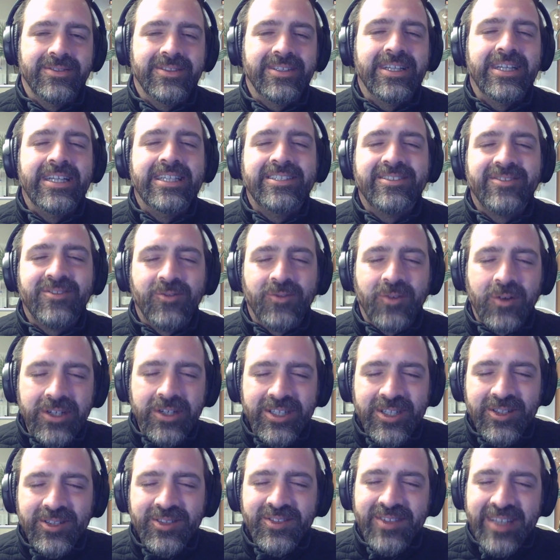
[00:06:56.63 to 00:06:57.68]
it's for
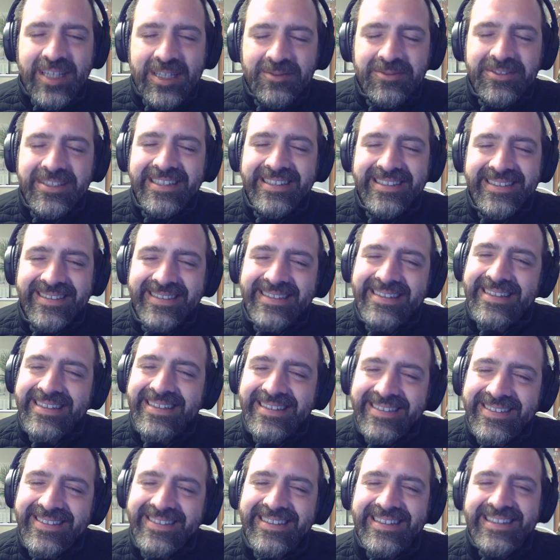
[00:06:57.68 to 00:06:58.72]
your safety and
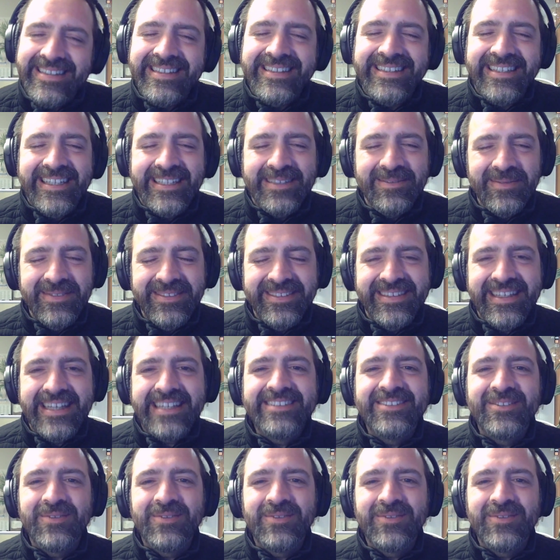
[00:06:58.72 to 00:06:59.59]
security, James. That's